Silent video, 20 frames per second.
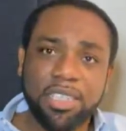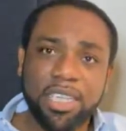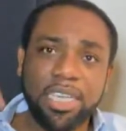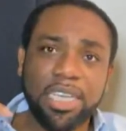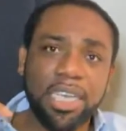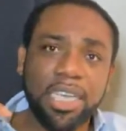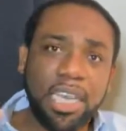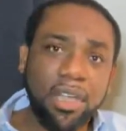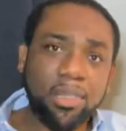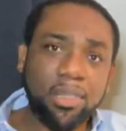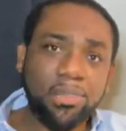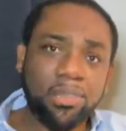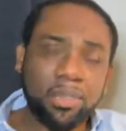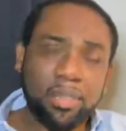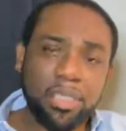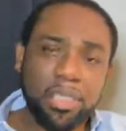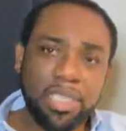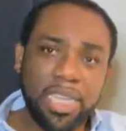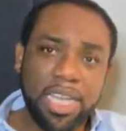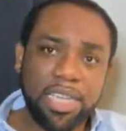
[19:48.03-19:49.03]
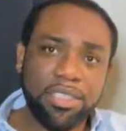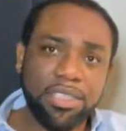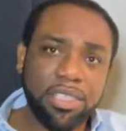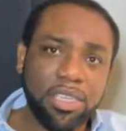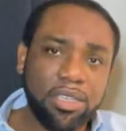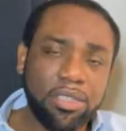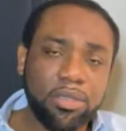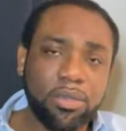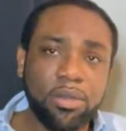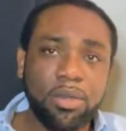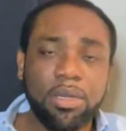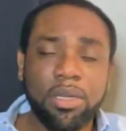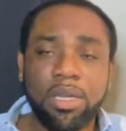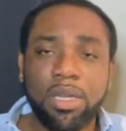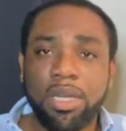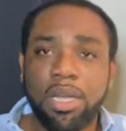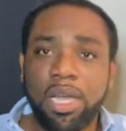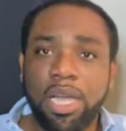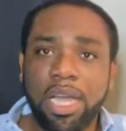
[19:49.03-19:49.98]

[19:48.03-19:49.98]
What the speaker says: Check it out. In that channel,